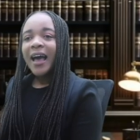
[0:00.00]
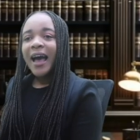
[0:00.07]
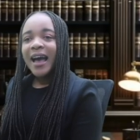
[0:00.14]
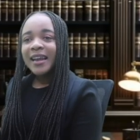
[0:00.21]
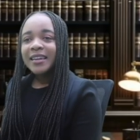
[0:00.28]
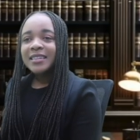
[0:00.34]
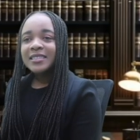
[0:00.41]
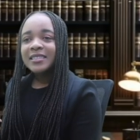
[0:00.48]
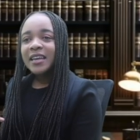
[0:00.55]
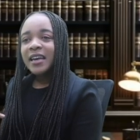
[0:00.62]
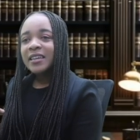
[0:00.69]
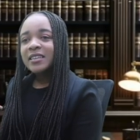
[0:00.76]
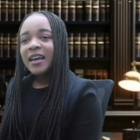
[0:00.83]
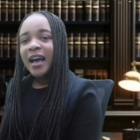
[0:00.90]

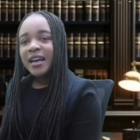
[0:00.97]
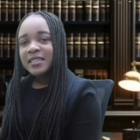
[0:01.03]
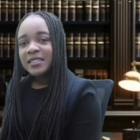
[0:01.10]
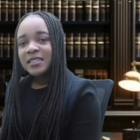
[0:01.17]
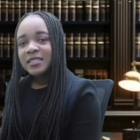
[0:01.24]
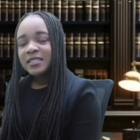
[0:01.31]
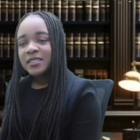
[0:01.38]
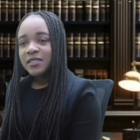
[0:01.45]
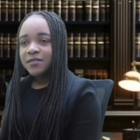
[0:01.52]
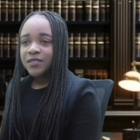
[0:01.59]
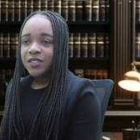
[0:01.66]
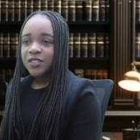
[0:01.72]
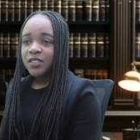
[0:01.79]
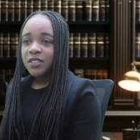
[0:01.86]
Understand asset
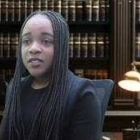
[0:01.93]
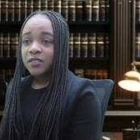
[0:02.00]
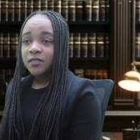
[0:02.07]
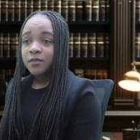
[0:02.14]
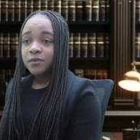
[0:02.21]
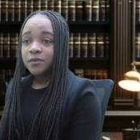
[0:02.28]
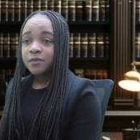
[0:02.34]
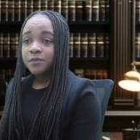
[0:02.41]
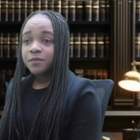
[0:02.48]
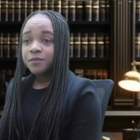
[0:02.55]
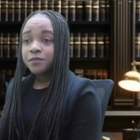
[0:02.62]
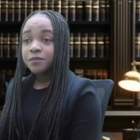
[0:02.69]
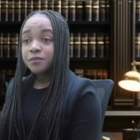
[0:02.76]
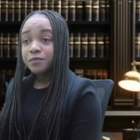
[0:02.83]
division
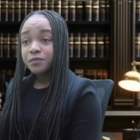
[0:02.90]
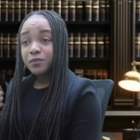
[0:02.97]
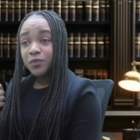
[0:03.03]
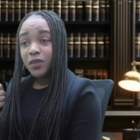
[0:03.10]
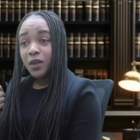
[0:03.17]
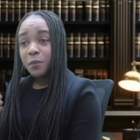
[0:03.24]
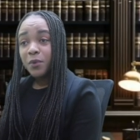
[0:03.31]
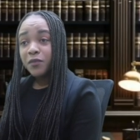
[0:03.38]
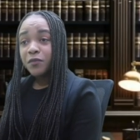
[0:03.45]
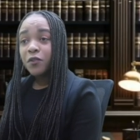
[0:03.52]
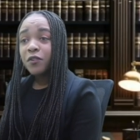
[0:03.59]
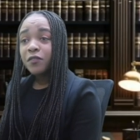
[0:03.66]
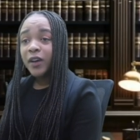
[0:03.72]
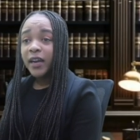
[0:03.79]

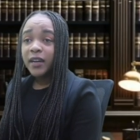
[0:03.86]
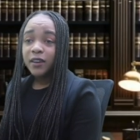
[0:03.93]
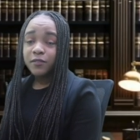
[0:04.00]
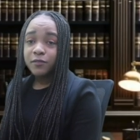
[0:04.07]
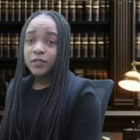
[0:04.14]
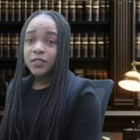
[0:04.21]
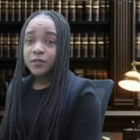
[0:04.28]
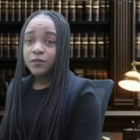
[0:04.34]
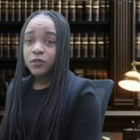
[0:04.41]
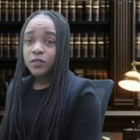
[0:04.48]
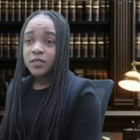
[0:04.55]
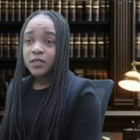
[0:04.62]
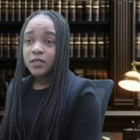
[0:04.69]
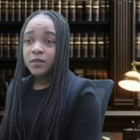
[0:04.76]
before filing for
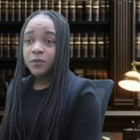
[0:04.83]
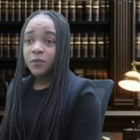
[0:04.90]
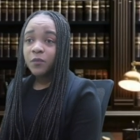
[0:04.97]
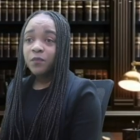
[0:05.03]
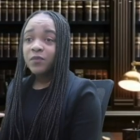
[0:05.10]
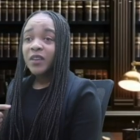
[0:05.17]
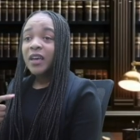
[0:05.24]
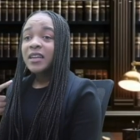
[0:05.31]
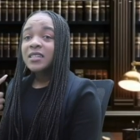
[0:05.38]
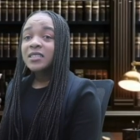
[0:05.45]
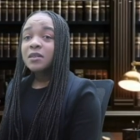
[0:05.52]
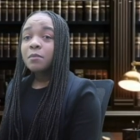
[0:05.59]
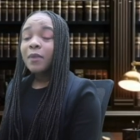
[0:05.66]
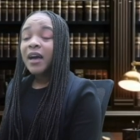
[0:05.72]
divorce.
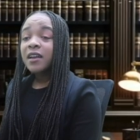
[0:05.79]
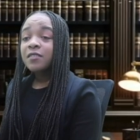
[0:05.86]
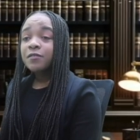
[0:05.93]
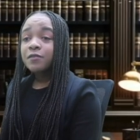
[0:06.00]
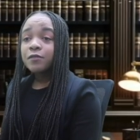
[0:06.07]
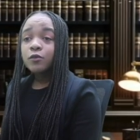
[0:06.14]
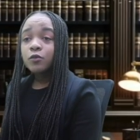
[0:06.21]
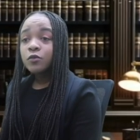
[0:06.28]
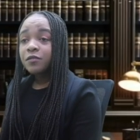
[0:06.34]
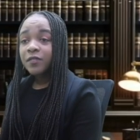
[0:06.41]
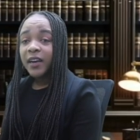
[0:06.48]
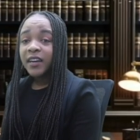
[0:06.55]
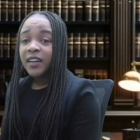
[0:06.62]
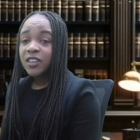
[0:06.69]
Demand full
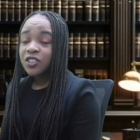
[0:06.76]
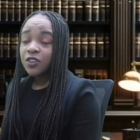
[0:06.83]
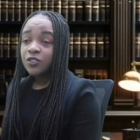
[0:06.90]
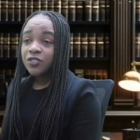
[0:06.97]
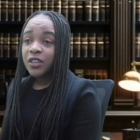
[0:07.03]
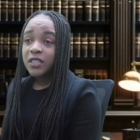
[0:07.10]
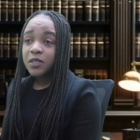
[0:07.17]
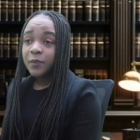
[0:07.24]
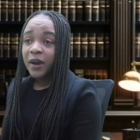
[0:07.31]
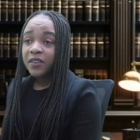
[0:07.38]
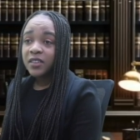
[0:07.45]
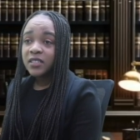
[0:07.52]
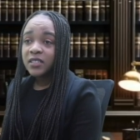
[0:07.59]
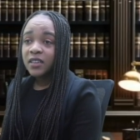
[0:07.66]
financial
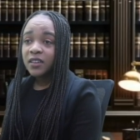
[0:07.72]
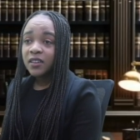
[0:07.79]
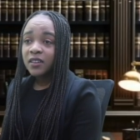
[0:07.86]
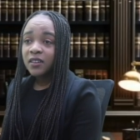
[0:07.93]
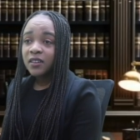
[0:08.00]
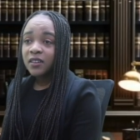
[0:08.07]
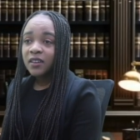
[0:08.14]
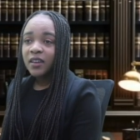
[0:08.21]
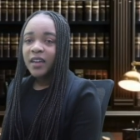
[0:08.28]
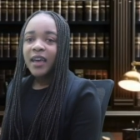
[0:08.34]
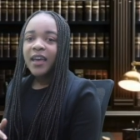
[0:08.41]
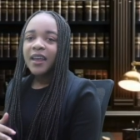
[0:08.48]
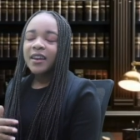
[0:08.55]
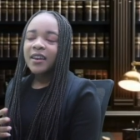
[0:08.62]
transparency.
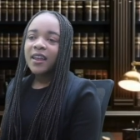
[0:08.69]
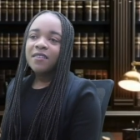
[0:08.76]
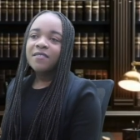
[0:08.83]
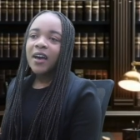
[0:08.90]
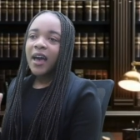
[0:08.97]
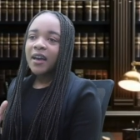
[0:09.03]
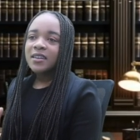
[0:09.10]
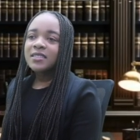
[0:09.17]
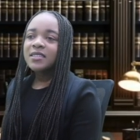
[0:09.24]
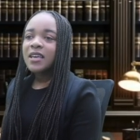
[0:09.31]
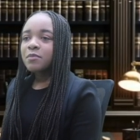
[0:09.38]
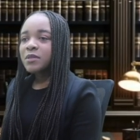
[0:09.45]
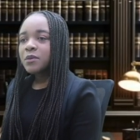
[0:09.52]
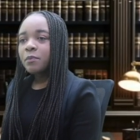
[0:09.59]
Never
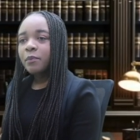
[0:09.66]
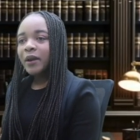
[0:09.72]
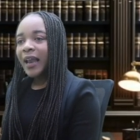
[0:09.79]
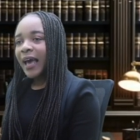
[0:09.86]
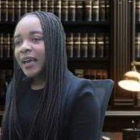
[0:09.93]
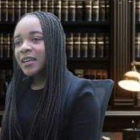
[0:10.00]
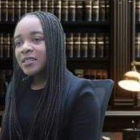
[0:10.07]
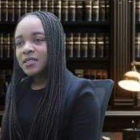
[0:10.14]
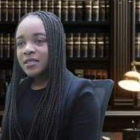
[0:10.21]
accept blind